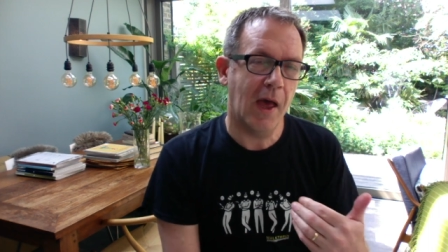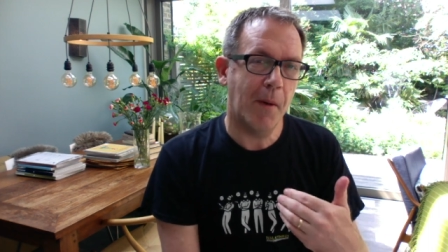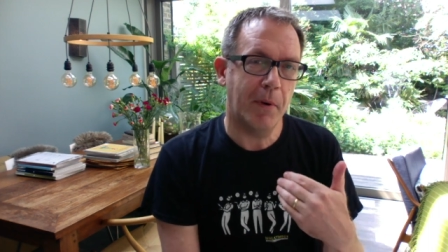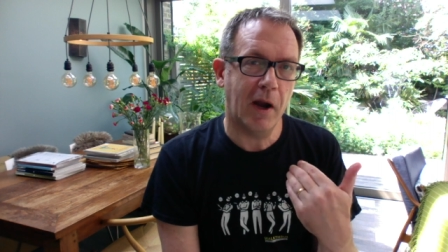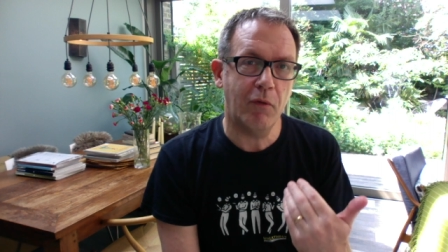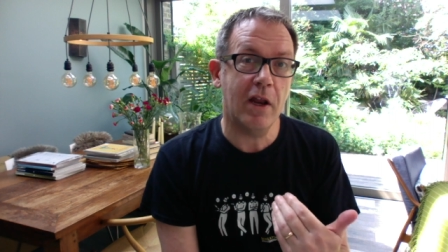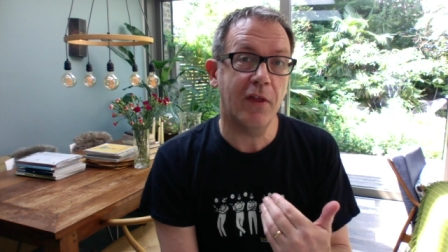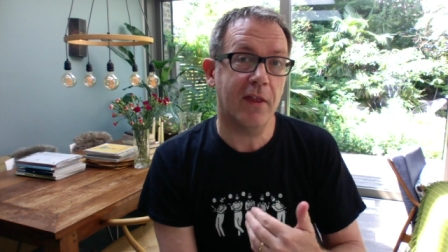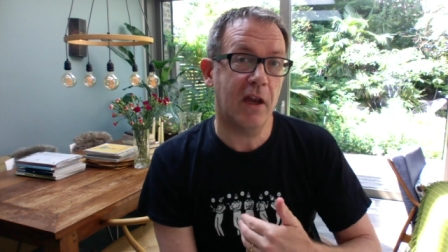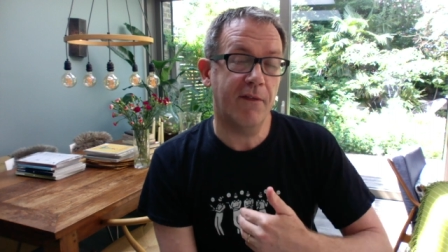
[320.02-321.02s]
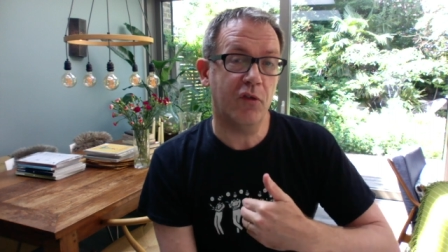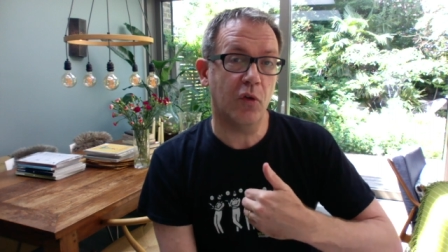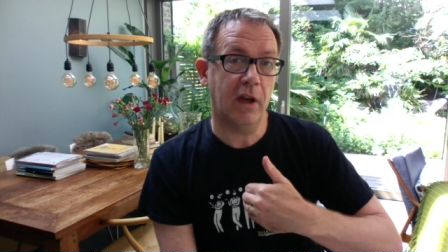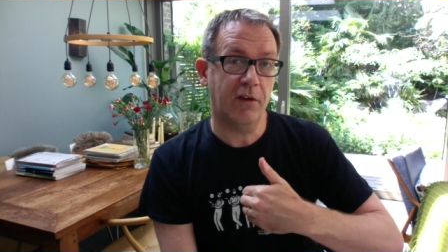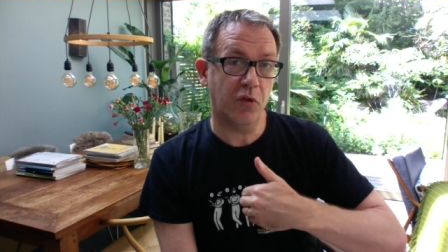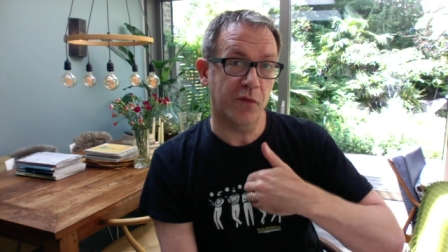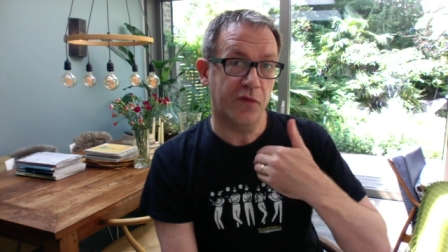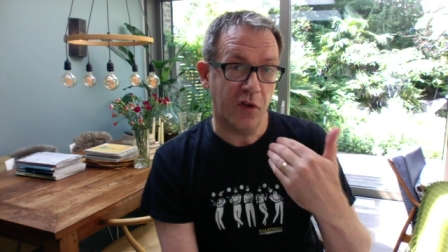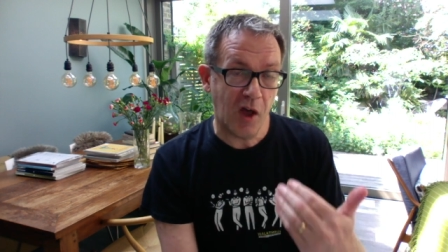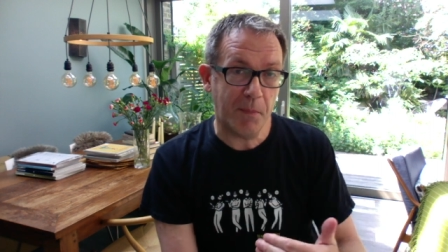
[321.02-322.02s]
But I really think that unless you're
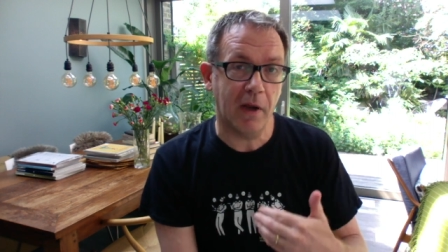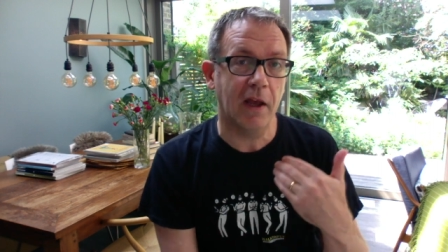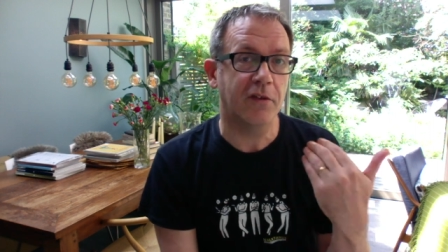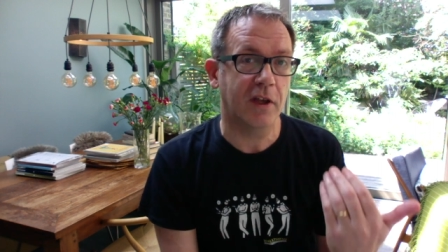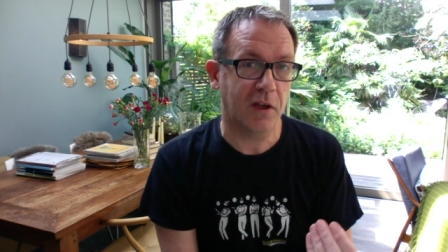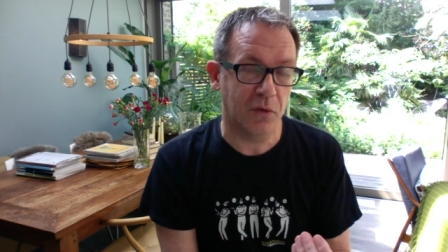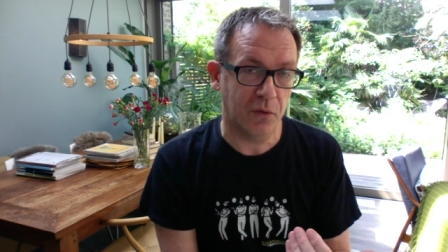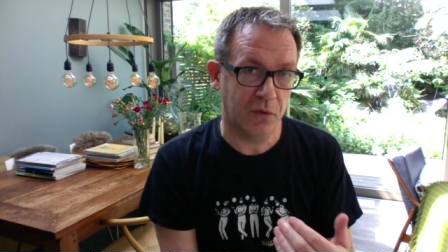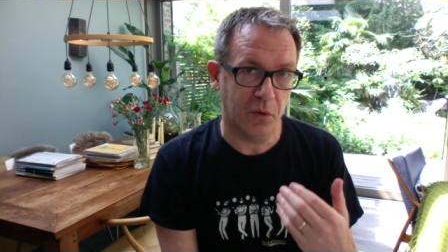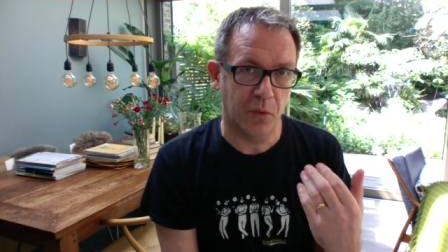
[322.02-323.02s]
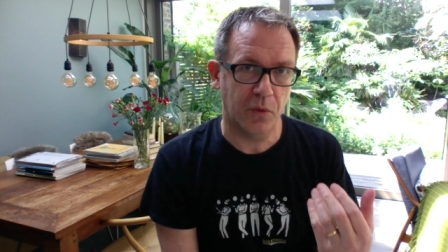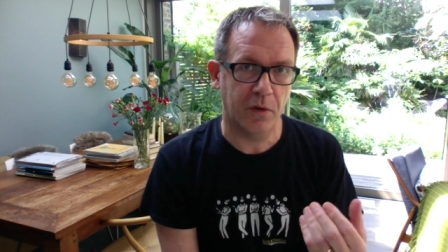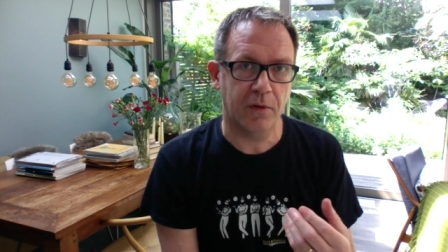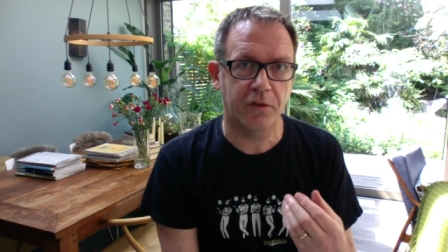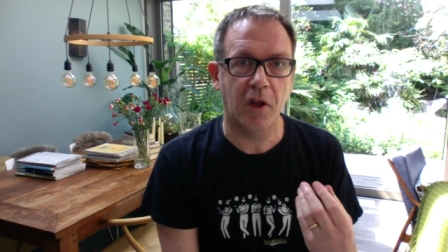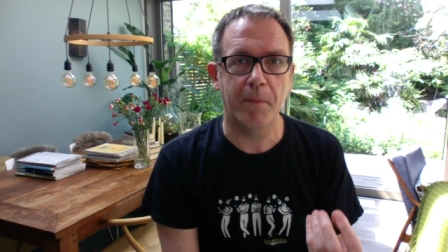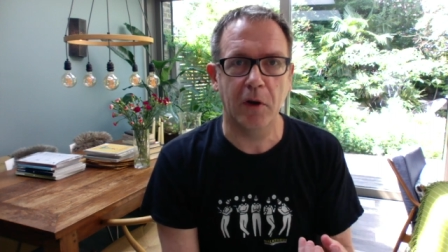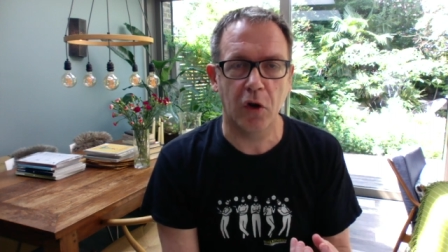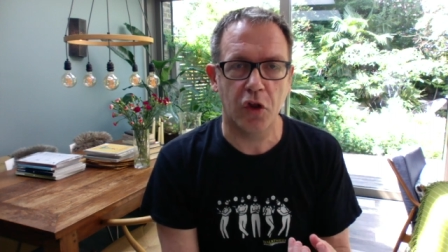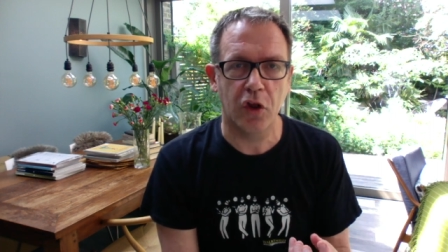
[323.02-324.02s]
verbalizing your
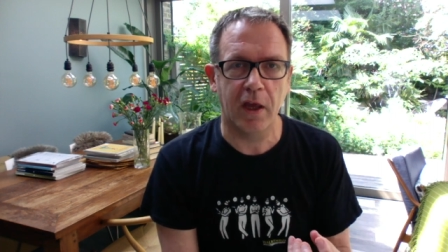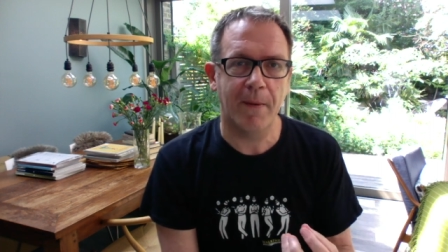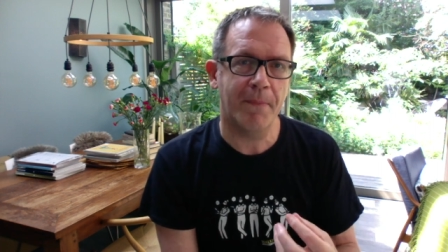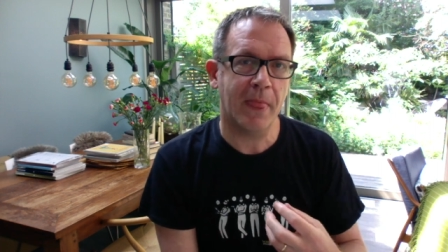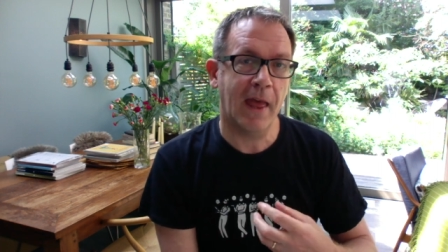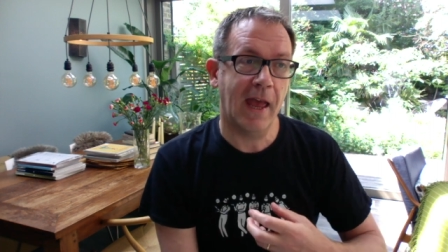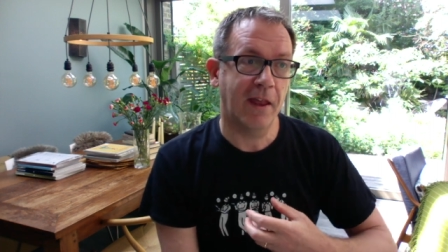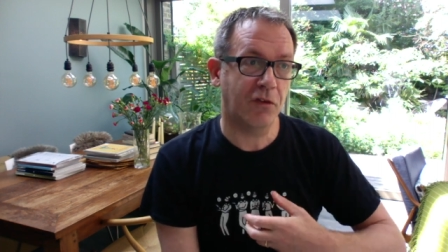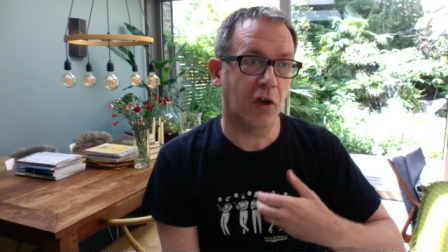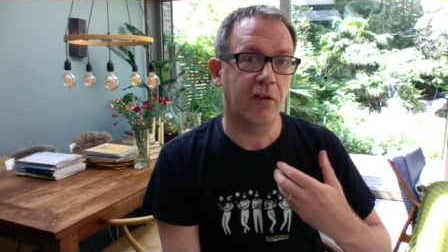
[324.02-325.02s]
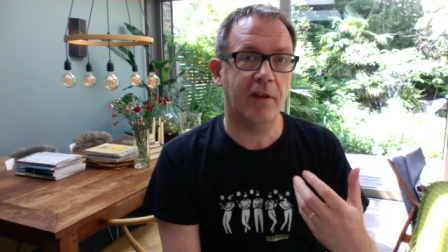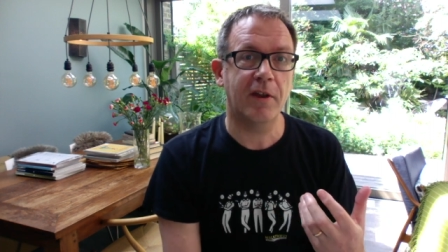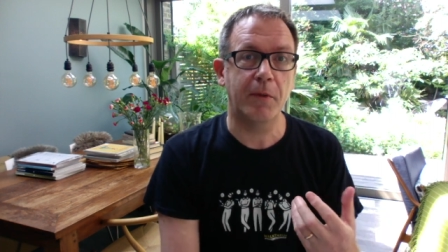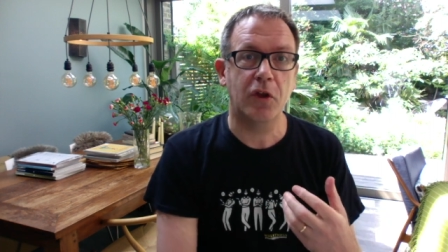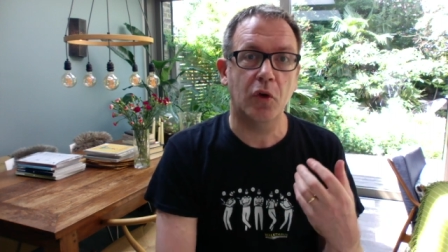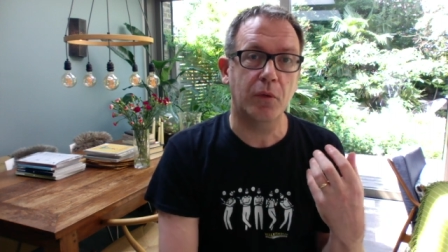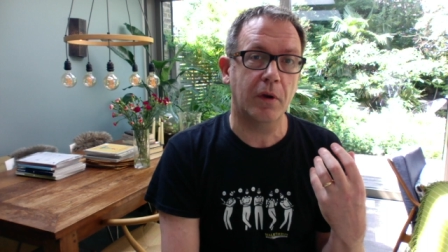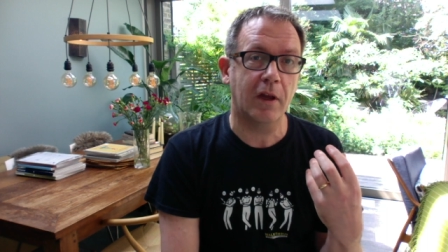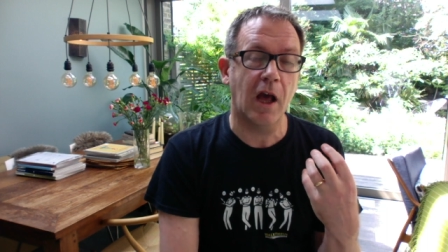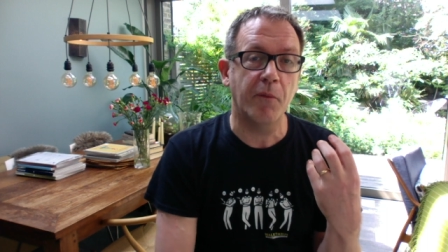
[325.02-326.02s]
terminology, it's not then something you're
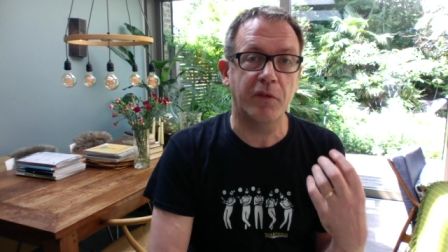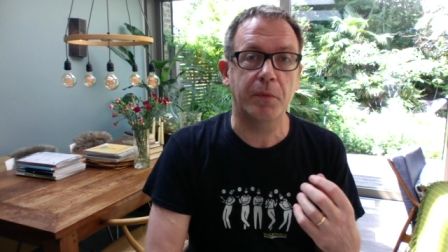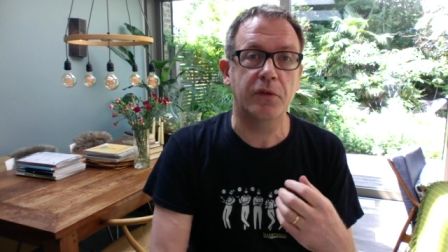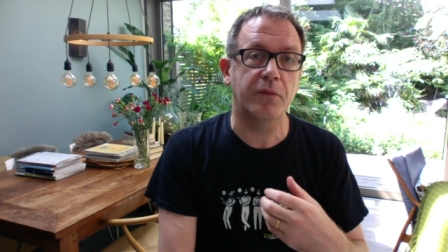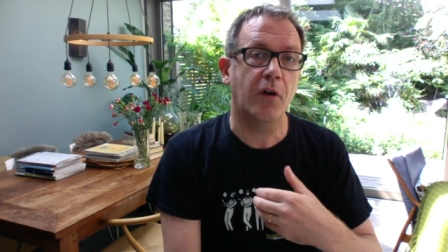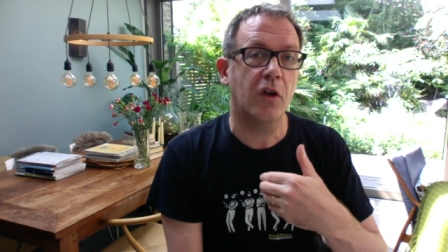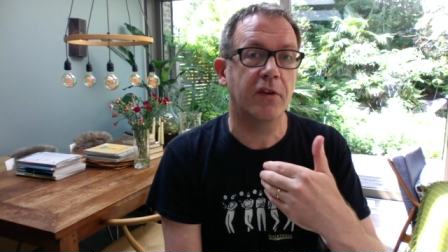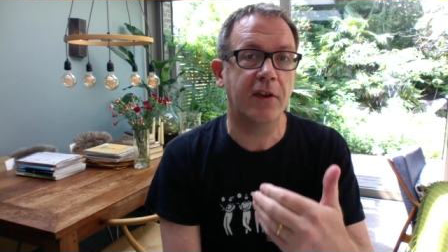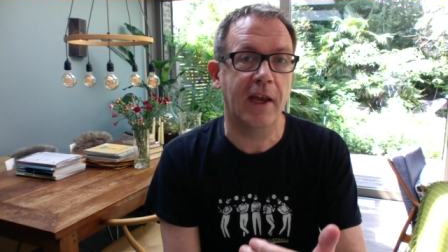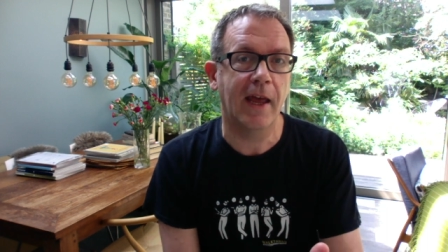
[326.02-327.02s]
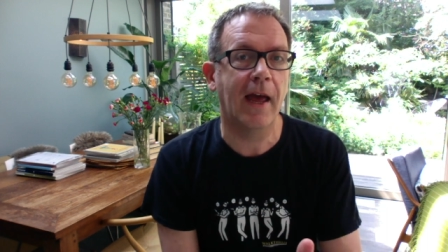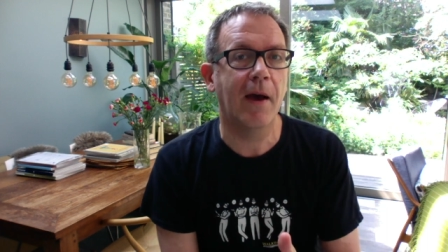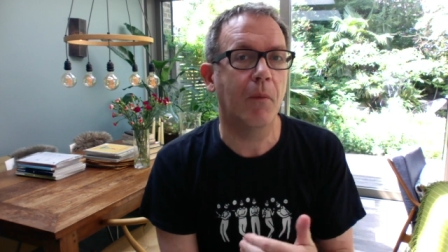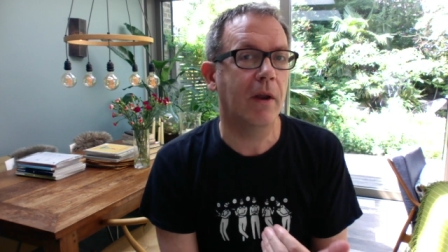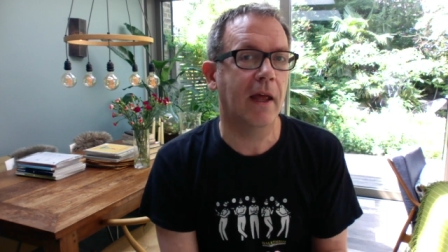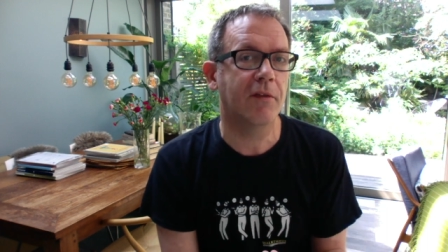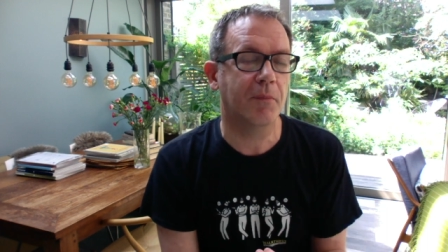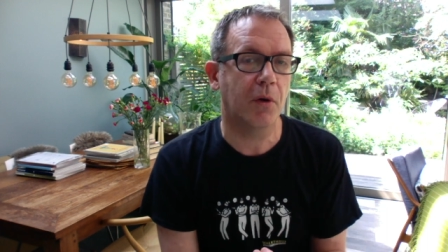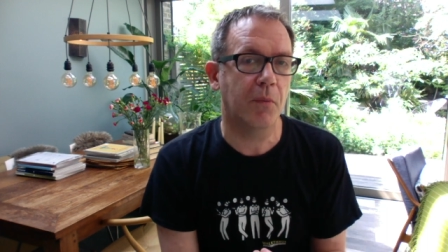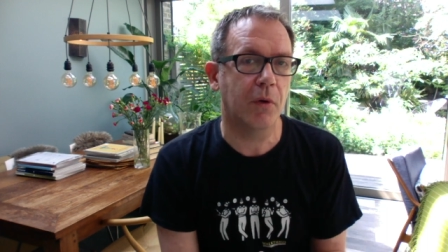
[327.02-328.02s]
comfortable to volunteer at when that's
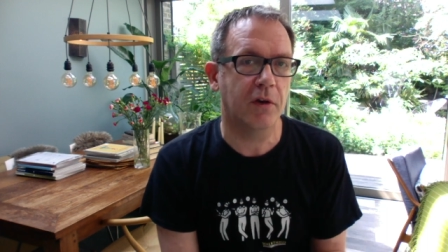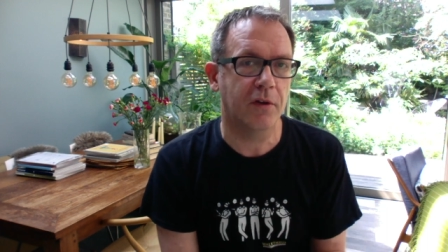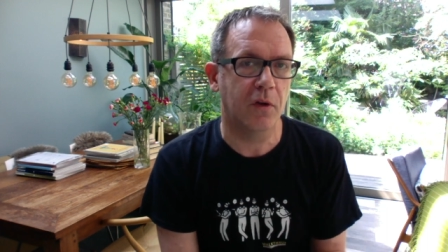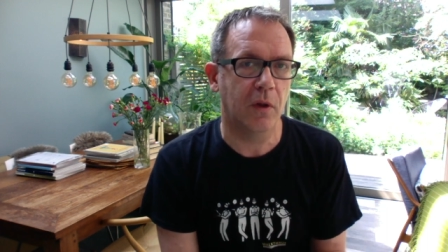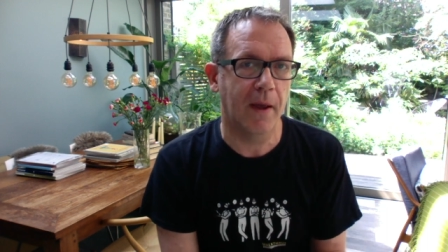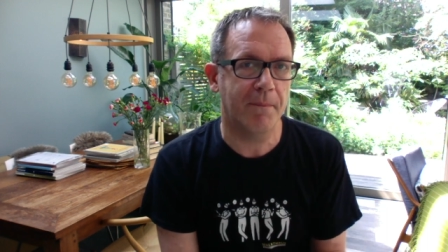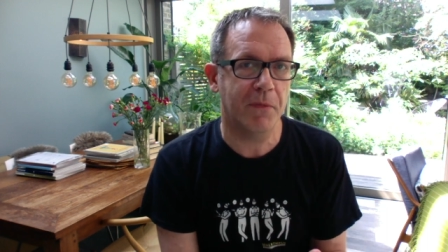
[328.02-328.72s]
appropriate to do that.